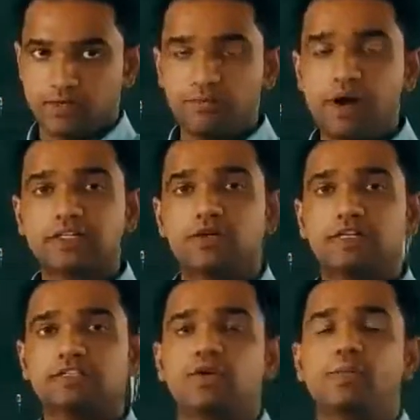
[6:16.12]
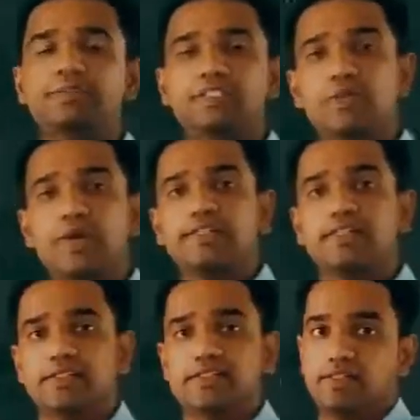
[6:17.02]
What are the
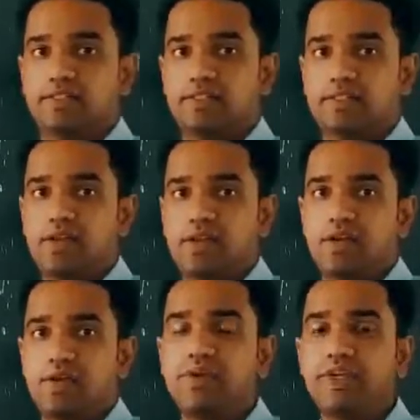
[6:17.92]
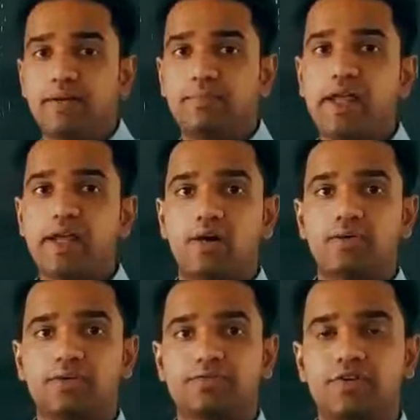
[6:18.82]
observations we can make
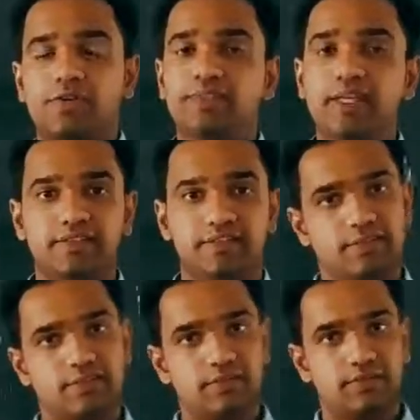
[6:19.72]
out from these?